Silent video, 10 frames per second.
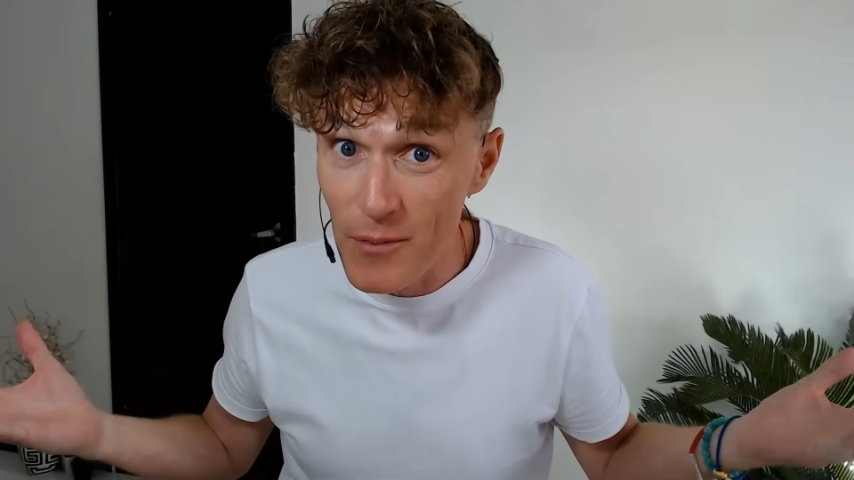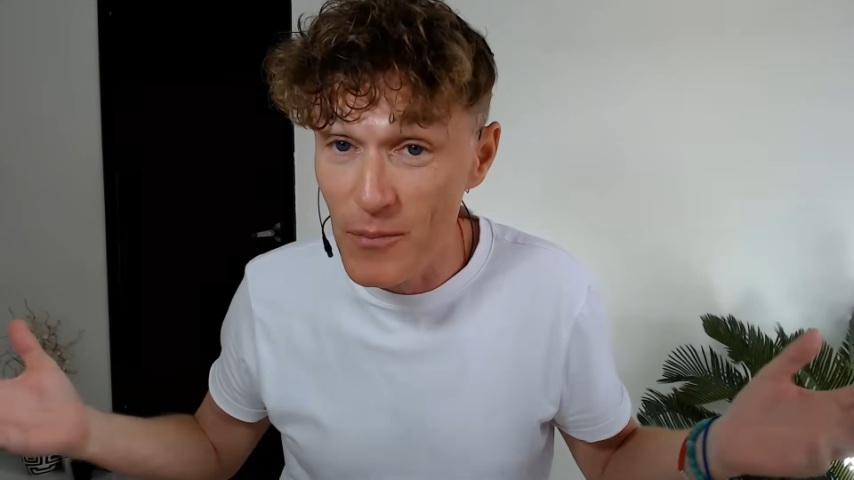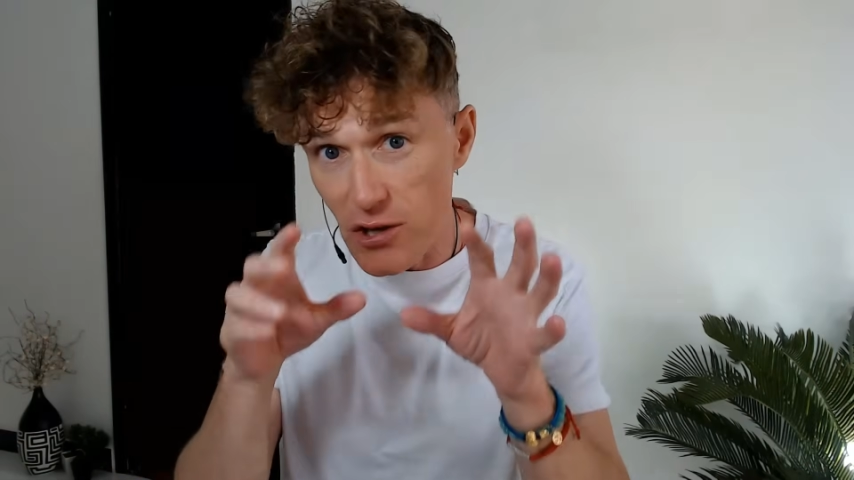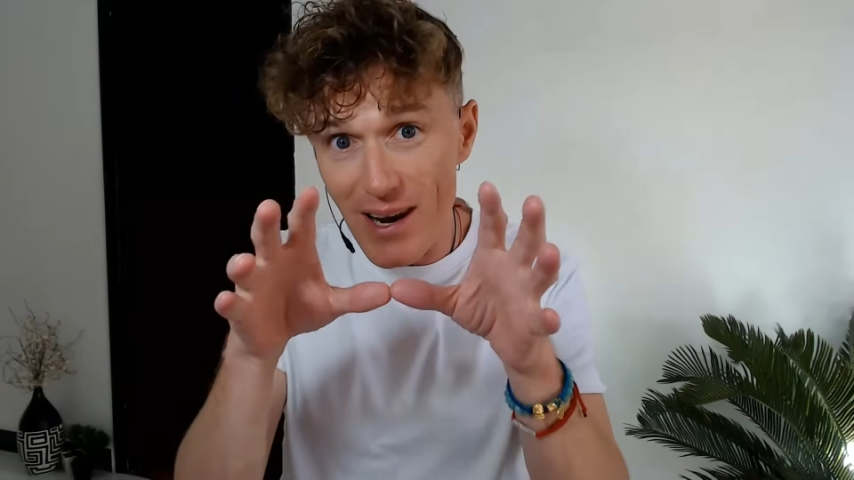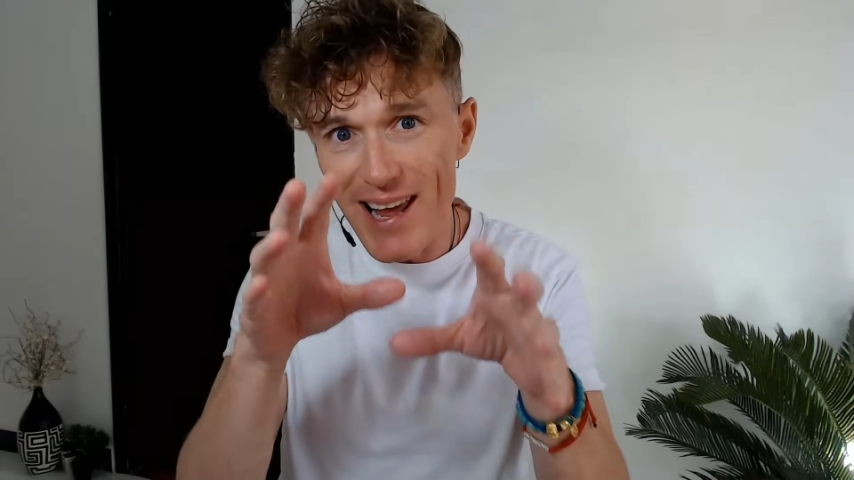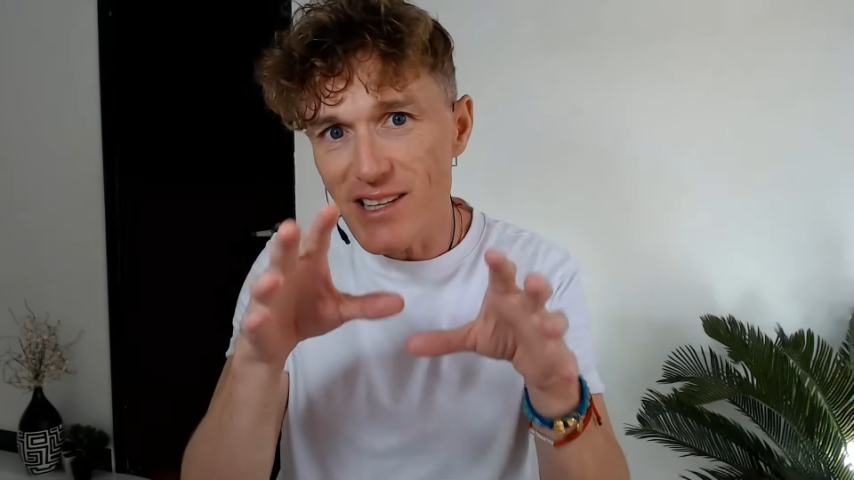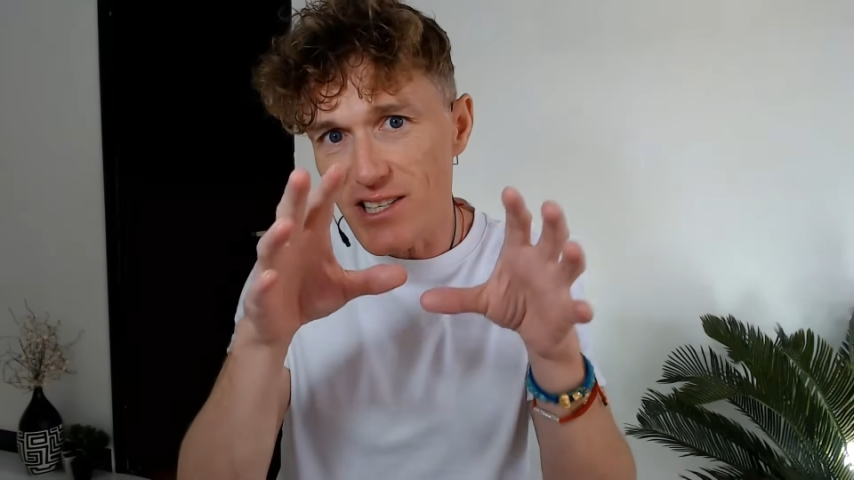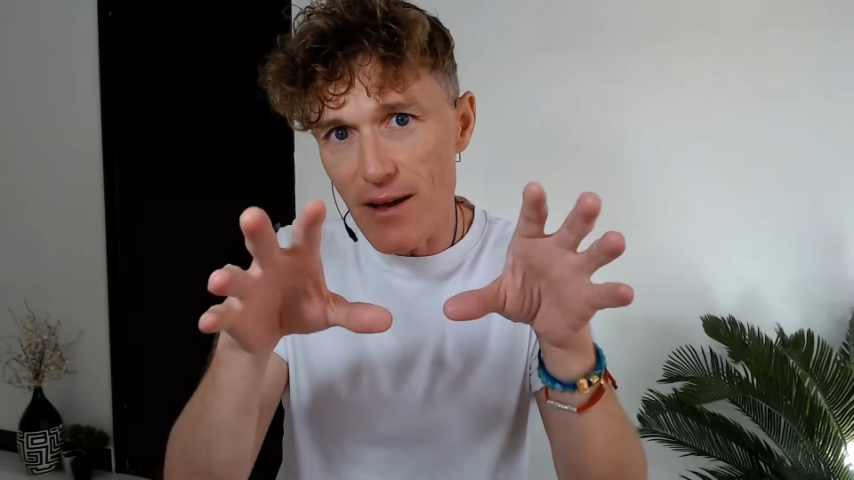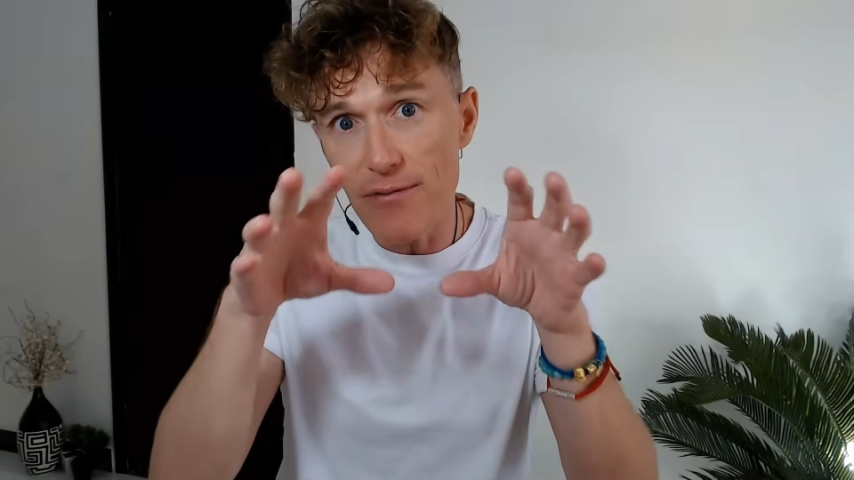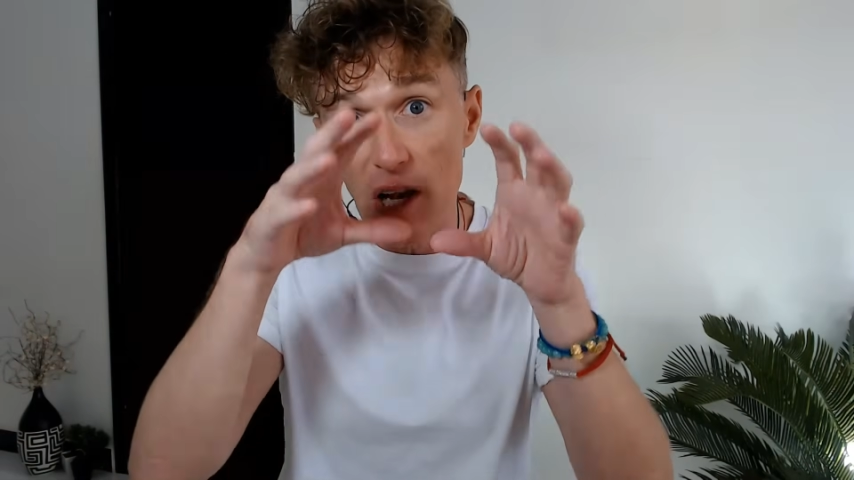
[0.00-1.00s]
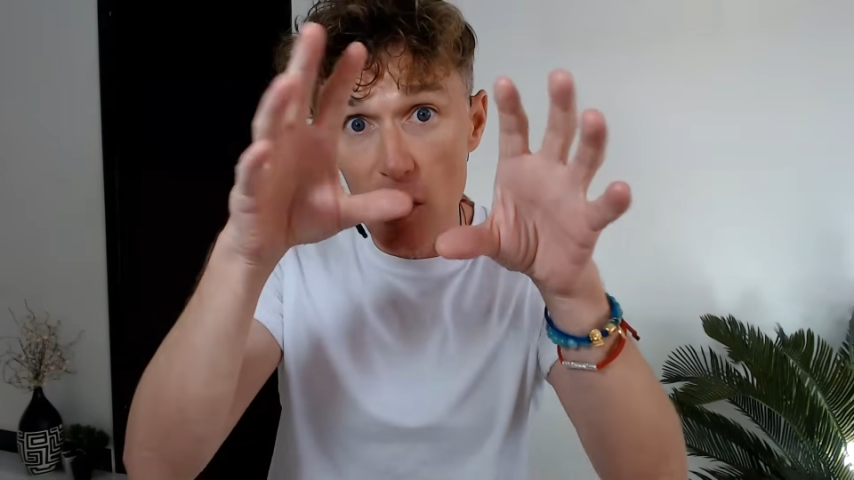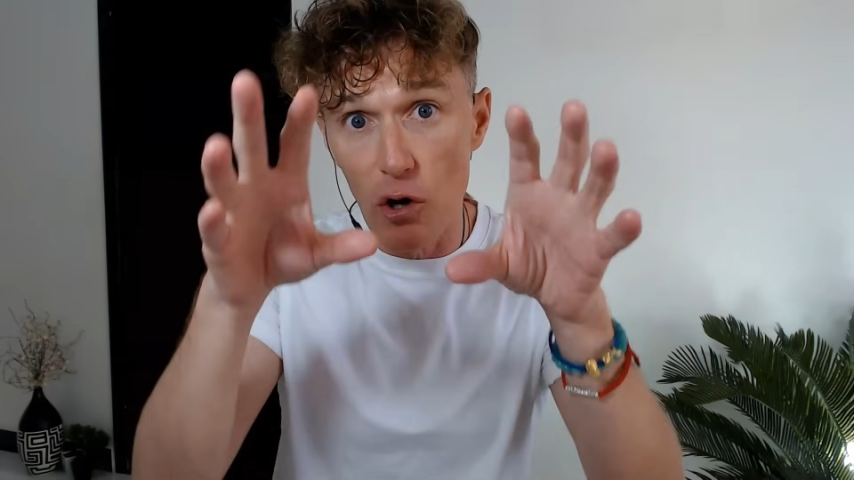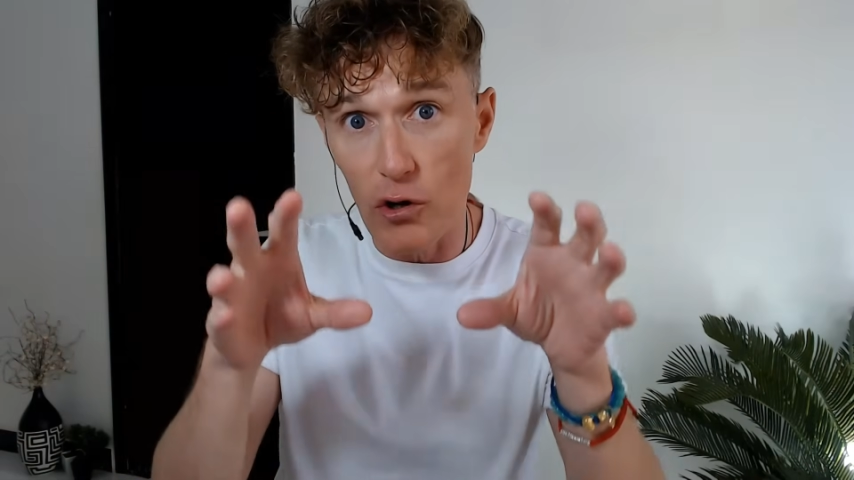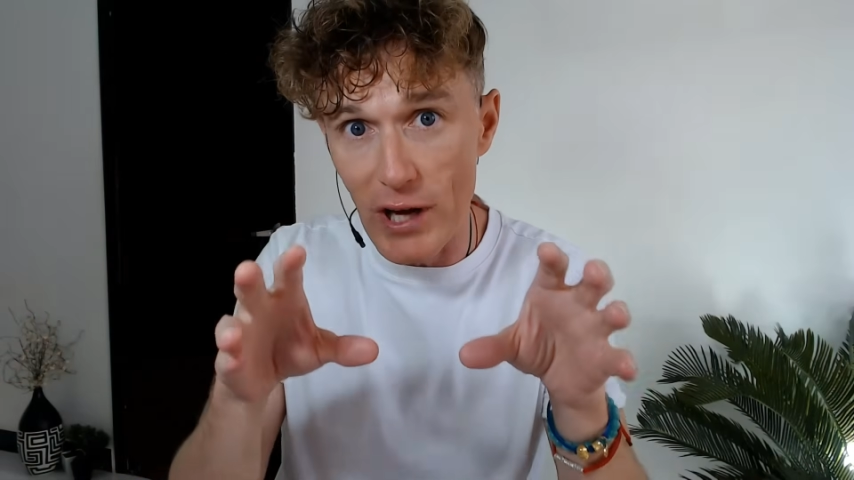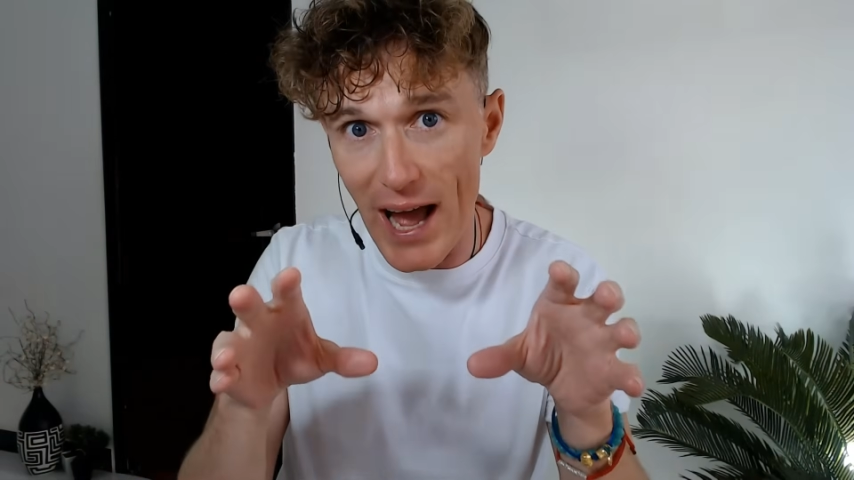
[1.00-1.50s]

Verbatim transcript: So let's have a look